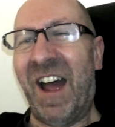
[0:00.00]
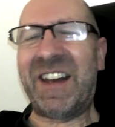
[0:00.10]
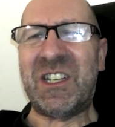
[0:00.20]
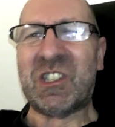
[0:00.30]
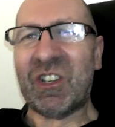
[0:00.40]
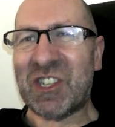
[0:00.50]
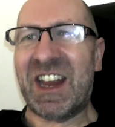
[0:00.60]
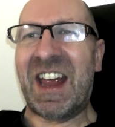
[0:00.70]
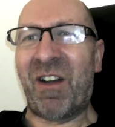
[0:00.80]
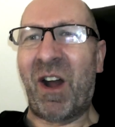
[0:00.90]
And he's such a
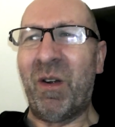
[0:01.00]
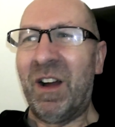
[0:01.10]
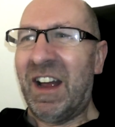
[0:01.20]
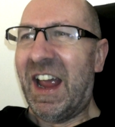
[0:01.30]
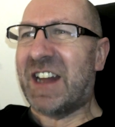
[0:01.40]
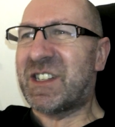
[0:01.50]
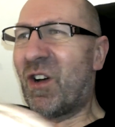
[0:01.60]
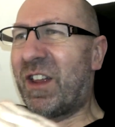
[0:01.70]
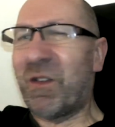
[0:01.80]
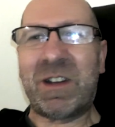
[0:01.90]
hero, he's
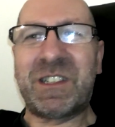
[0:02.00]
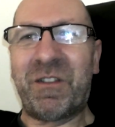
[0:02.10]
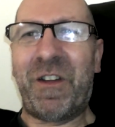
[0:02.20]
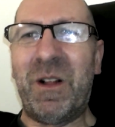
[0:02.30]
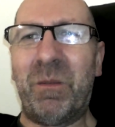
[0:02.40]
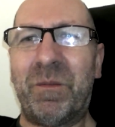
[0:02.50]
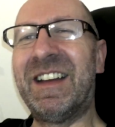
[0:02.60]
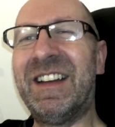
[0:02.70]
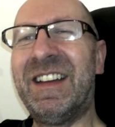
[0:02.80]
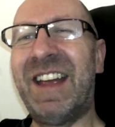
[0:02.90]
not in the rest of the film.
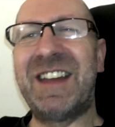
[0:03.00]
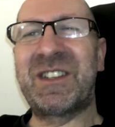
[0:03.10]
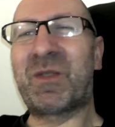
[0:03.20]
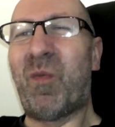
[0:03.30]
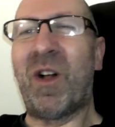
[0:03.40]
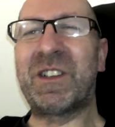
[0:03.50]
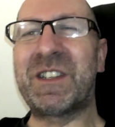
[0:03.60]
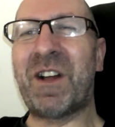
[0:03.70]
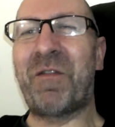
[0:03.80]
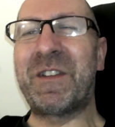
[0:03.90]
He just
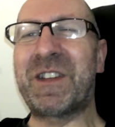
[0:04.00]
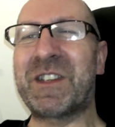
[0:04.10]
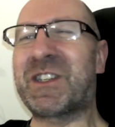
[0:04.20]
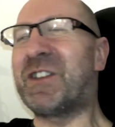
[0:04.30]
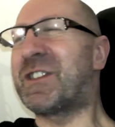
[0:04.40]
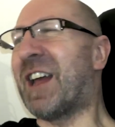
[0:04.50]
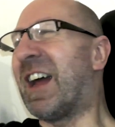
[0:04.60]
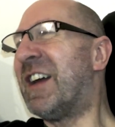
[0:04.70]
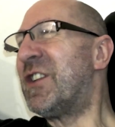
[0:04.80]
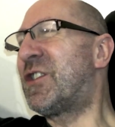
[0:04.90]
waltzes off into the sunset.